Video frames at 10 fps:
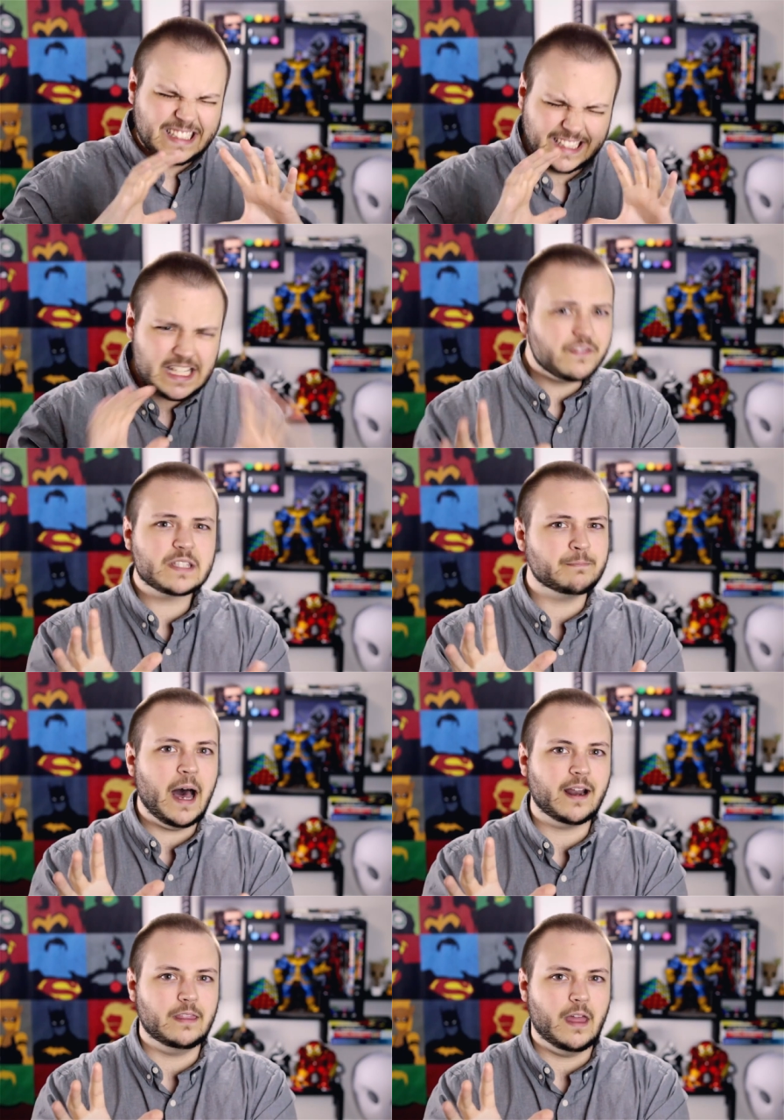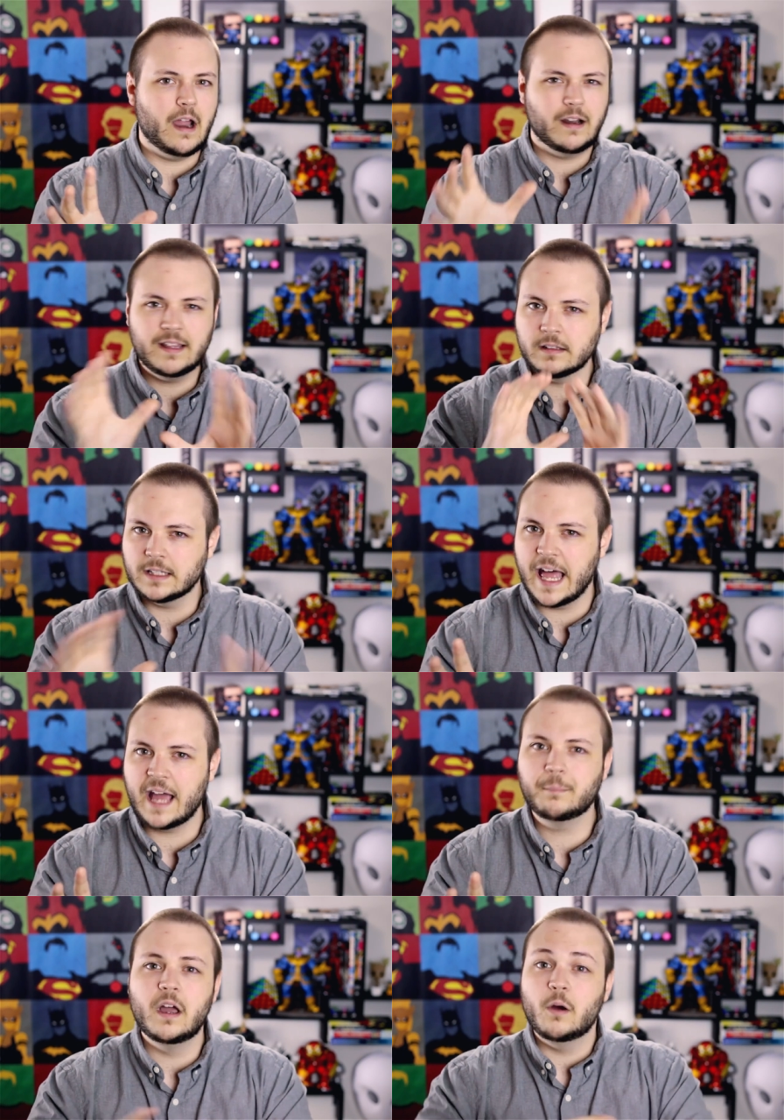leave his body there in the
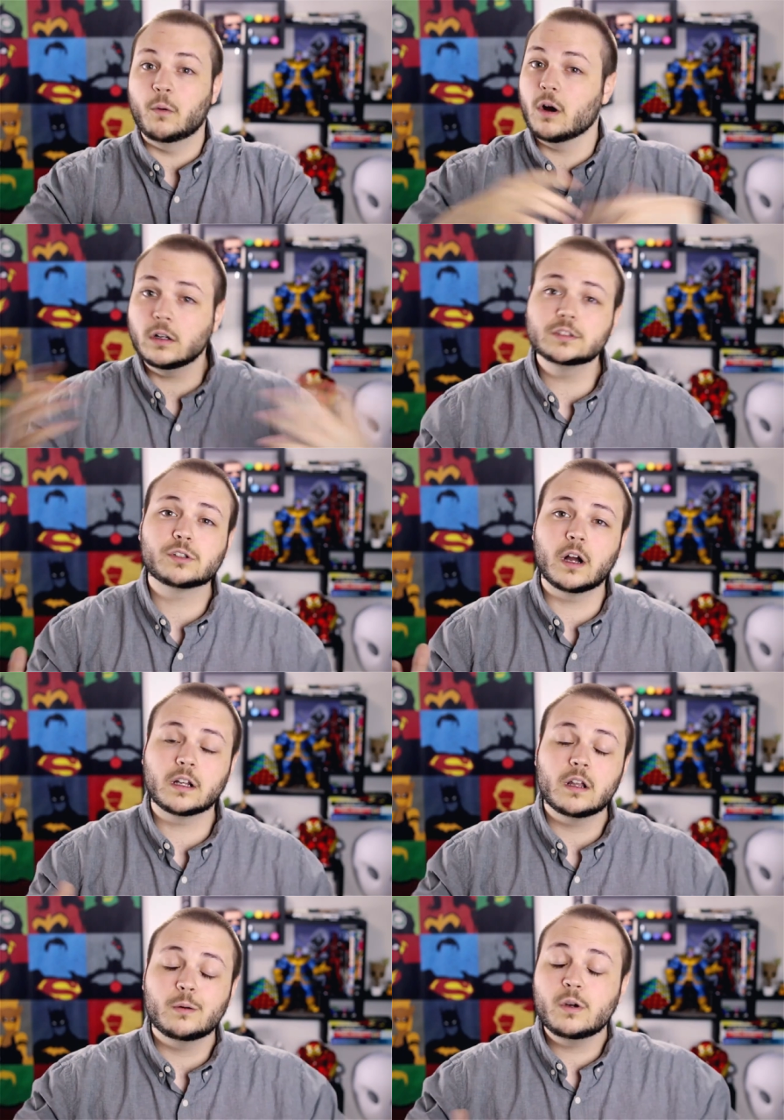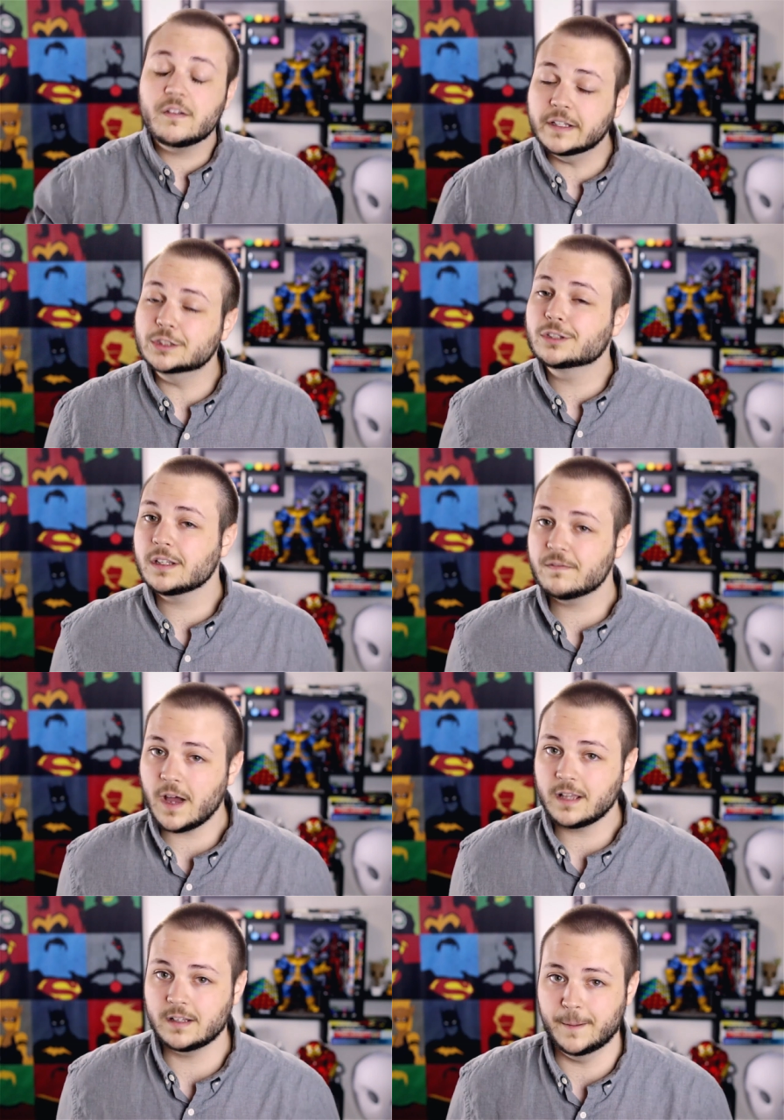lab where Ultron would eventually
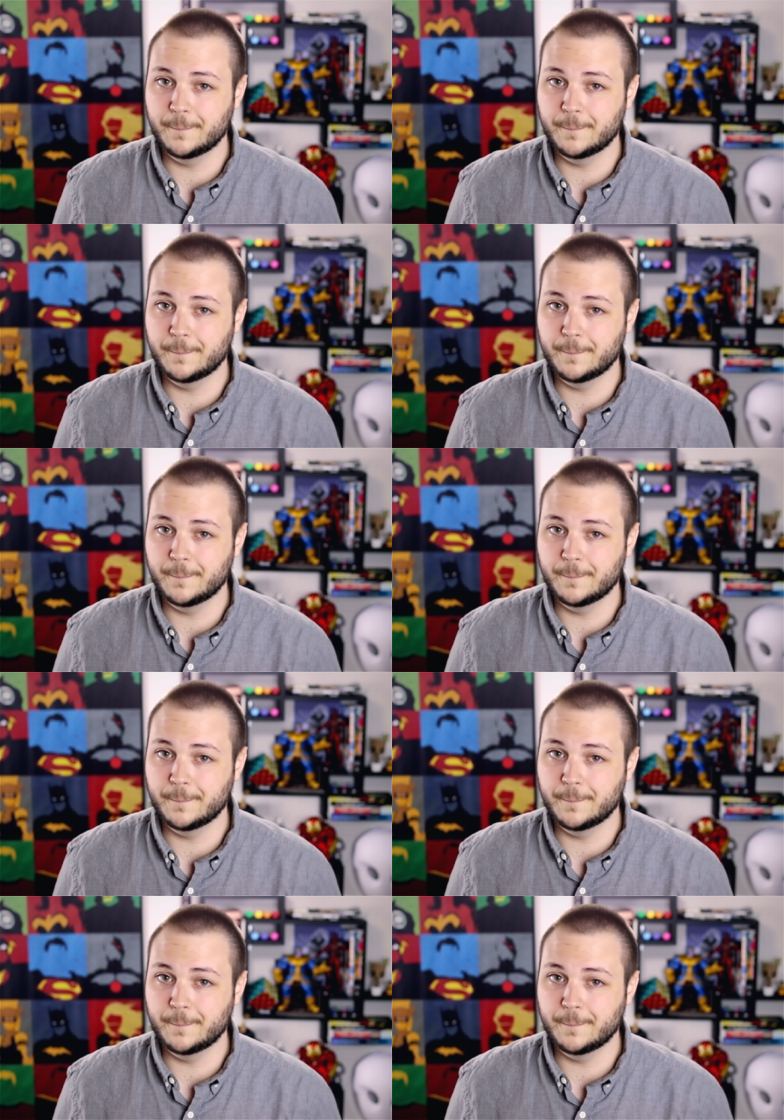find